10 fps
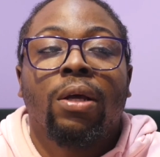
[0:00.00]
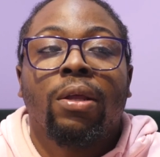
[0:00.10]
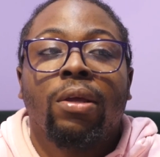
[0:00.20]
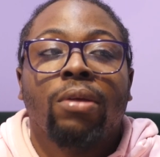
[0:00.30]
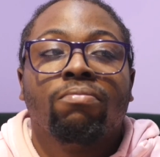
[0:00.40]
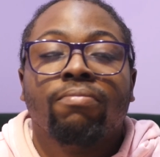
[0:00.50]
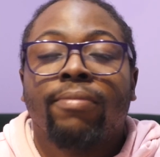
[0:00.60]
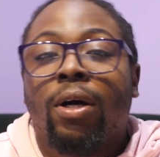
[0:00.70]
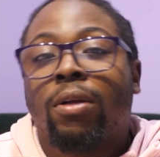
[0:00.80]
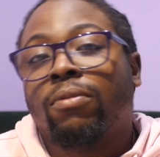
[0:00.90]
eat
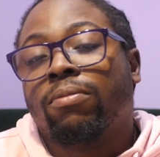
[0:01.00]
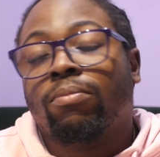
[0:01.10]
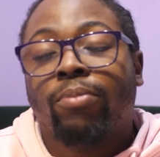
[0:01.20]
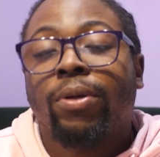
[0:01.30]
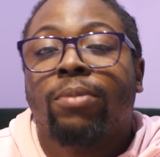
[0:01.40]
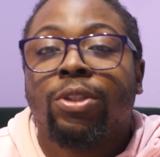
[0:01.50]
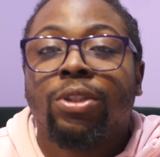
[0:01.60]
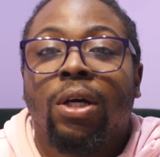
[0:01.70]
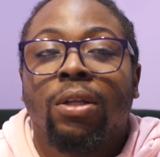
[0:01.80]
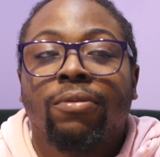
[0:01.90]
pretty much
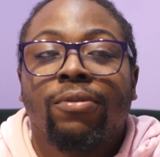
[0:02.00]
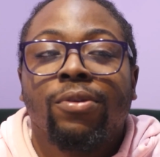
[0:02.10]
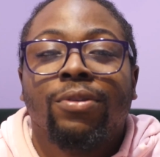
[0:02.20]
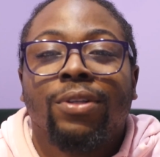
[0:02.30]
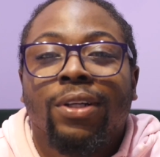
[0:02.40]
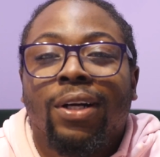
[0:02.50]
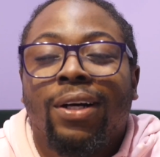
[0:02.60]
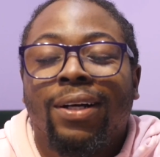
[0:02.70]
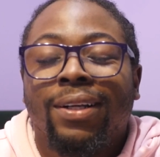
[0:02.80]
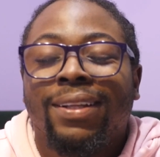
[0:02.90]
all of
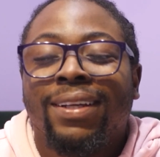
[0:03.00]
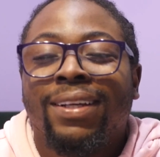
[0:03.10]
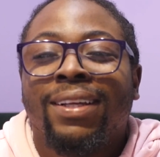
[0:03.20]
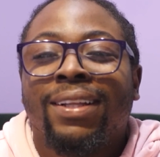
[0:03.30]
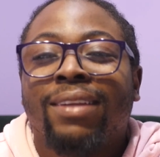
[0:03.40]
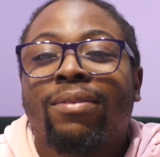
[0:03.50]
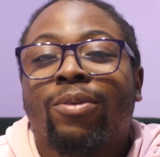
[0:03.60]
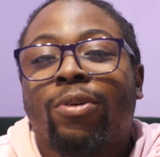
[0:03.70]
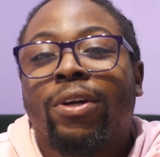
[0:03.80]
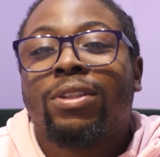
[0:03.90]
your living
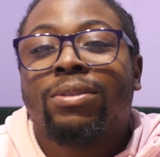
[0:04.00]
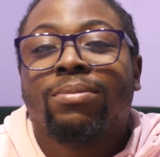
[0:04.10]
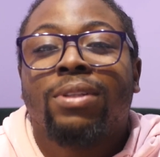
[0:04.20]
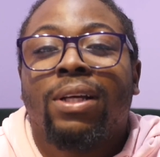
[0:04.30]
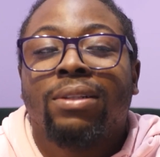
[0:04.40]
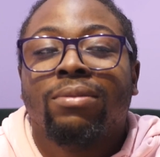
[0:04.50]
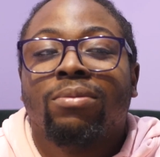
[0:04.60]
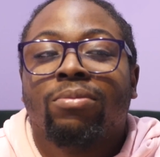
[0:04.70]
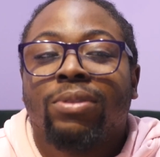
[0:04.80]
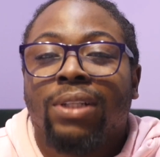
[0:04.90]
organisms that
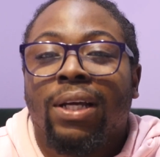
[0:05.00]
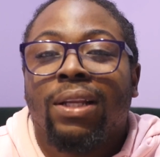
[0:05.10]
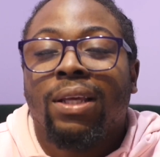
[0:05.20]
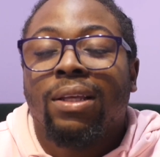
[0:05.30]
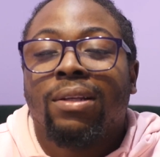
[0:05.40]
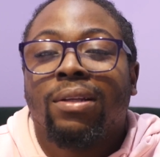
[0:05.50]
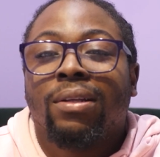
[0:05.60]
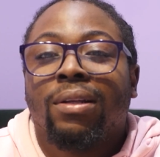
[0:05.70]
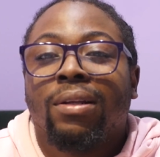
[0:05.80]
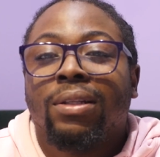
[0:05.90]
reside
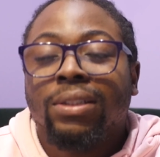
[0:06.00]
in the